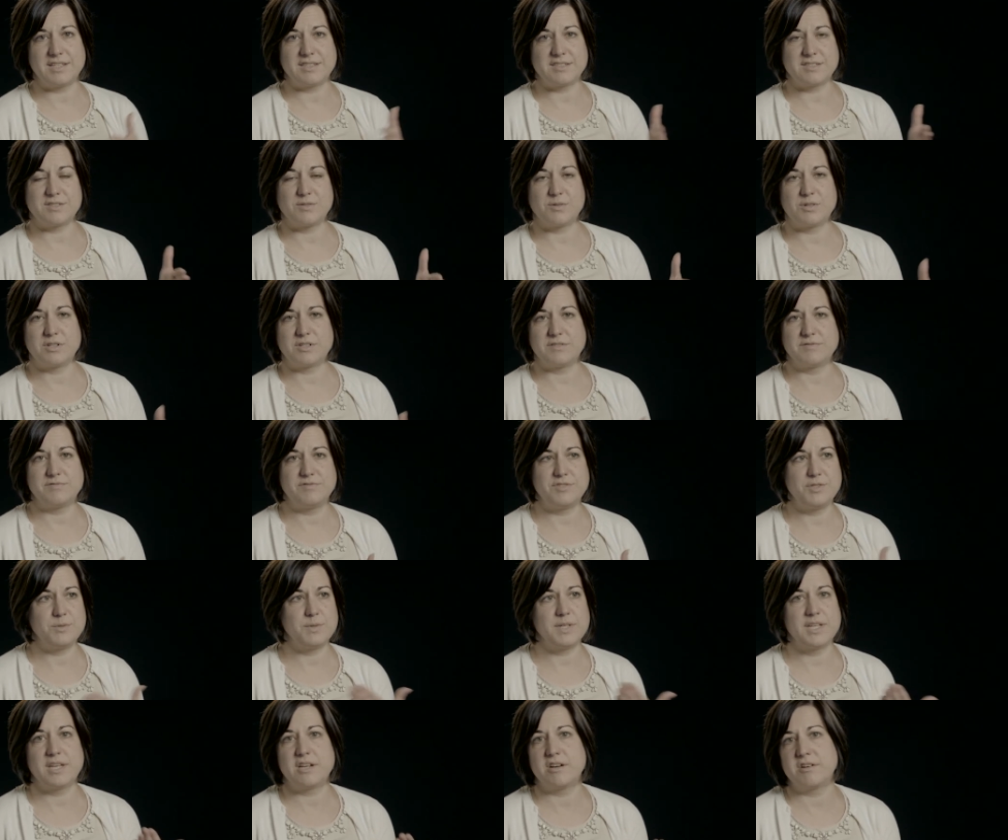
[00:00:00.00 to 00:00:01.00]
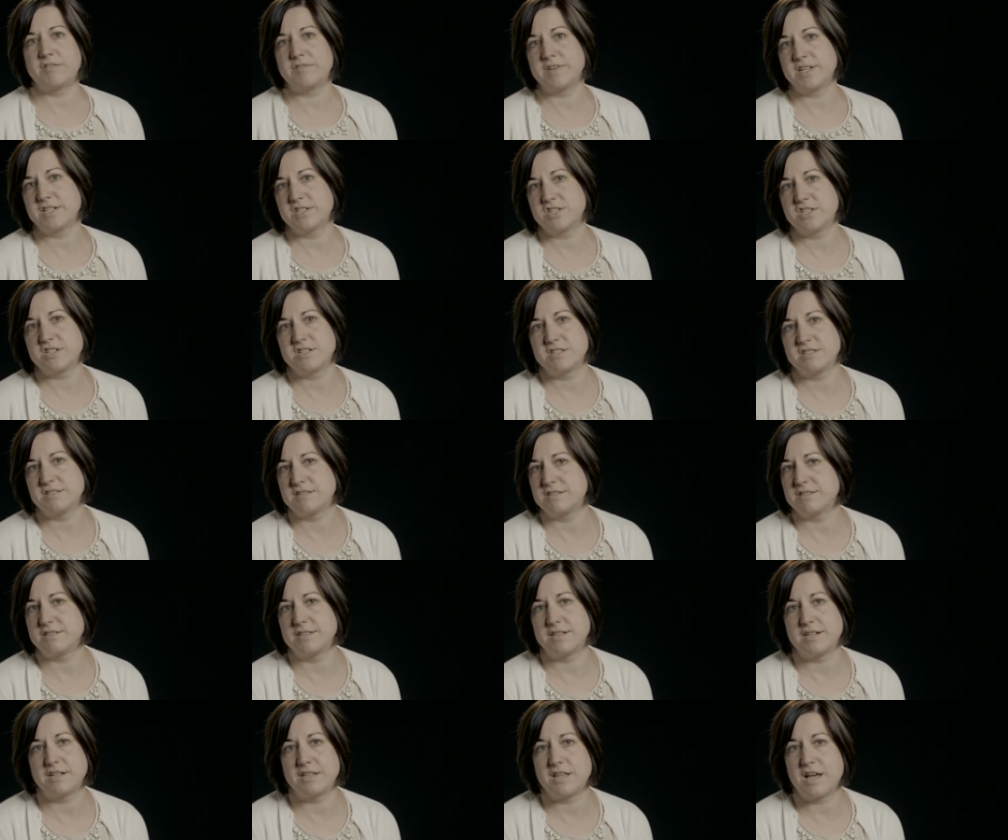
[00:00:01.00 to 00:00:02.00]
and sort of doing
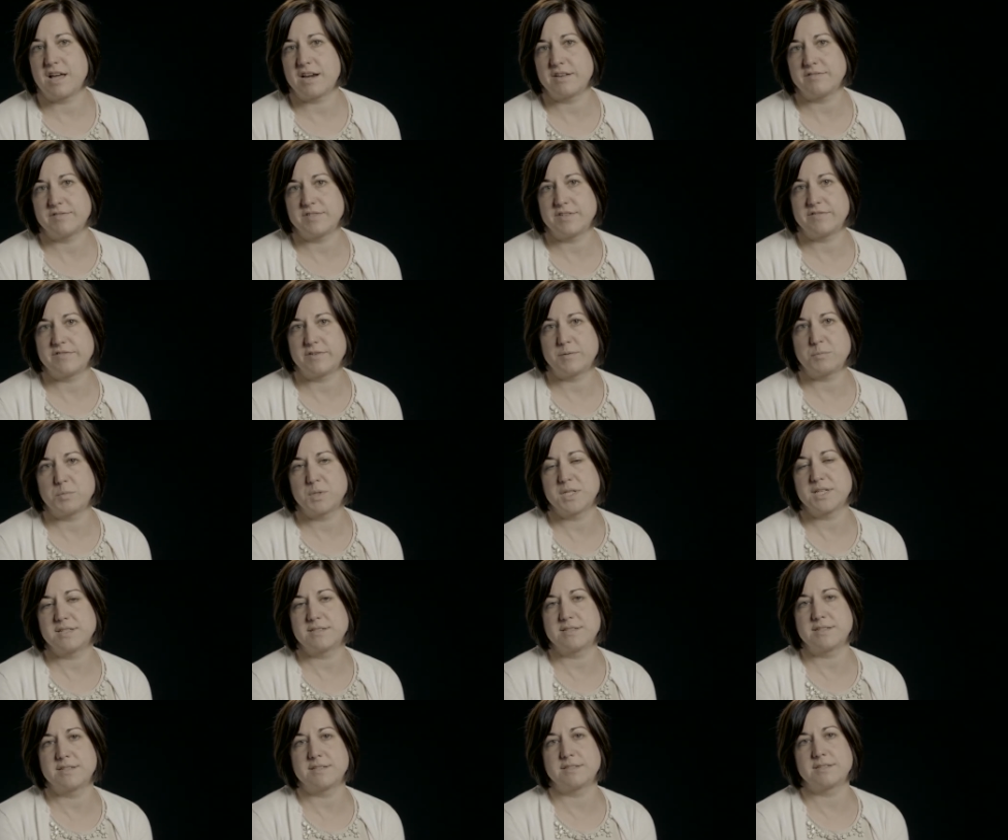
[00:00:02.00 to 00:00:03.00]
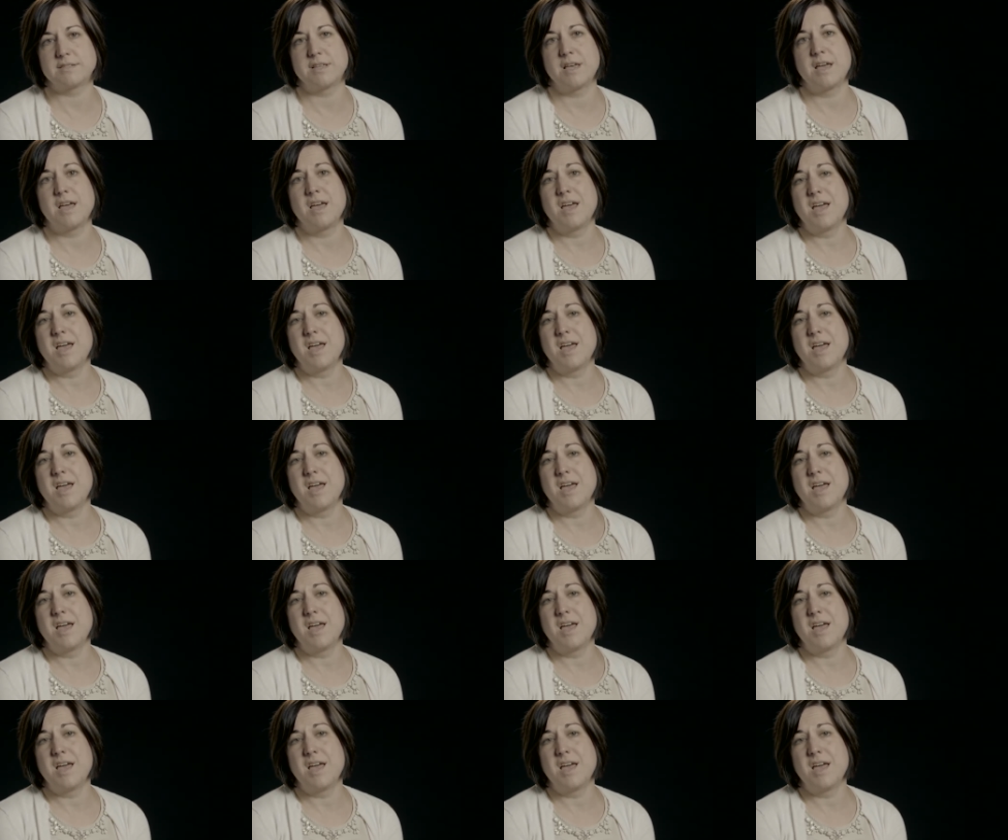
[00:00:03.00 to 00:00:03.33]
interventions in a lot of different places.